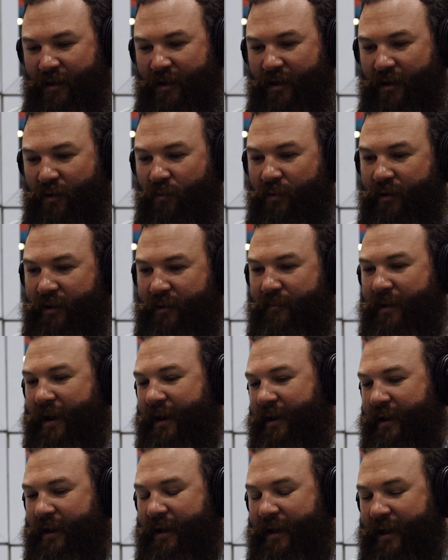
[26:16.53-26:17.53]
uh, where you
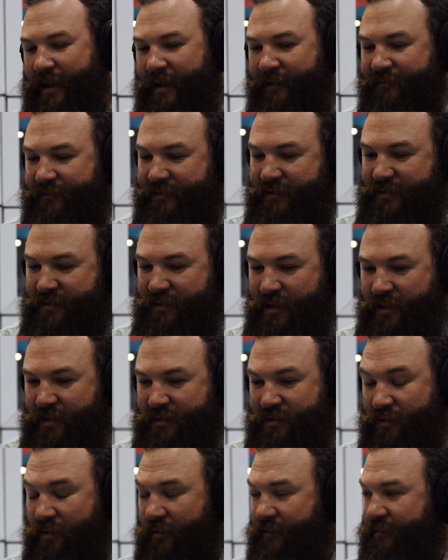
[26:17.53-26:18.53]
might not have
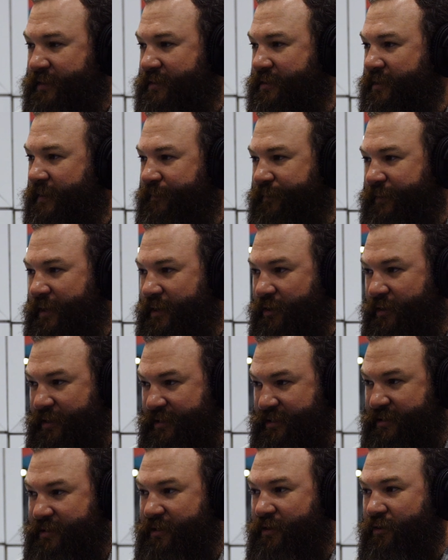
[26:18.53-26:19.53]
a service, and you
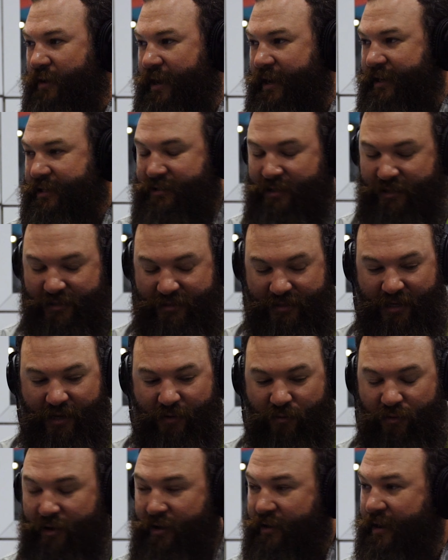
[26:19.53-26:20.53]
can still actually
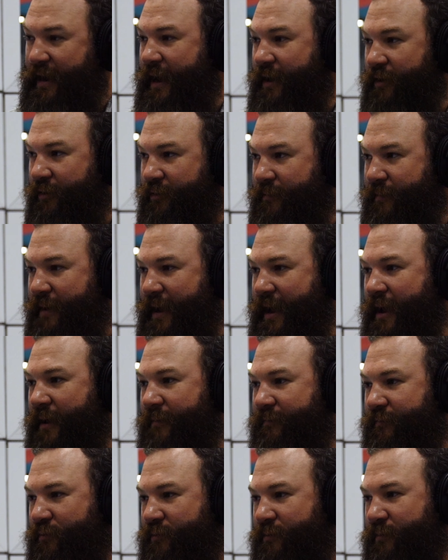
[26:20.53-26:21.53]
see where you're at on the
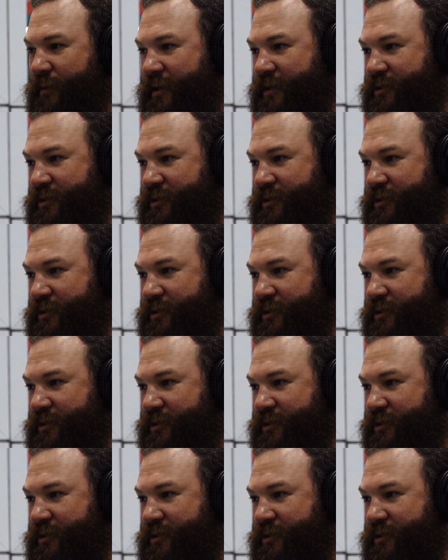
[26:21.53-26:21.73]
map because